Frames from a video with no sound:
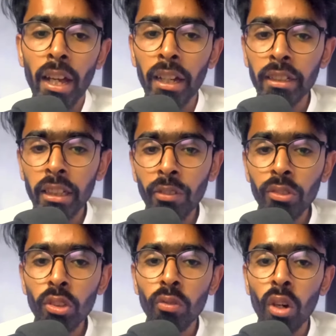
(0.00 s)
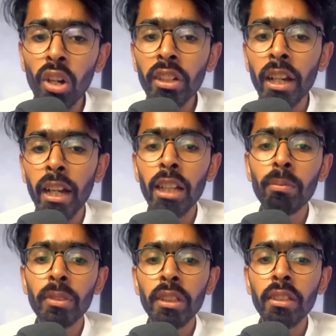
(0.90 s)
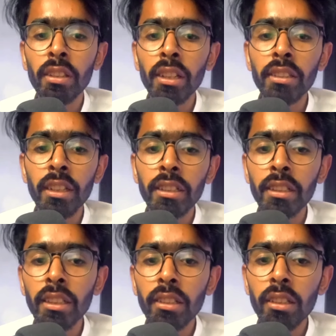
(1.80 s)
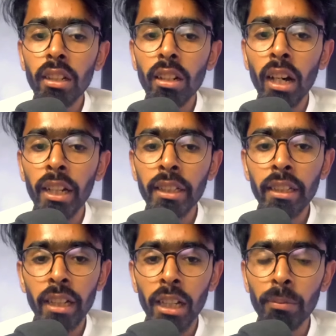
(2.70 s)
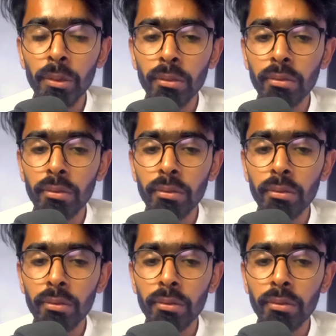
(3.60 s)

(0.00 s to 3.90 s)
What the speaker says: And if you want help in reels editing, I can help you.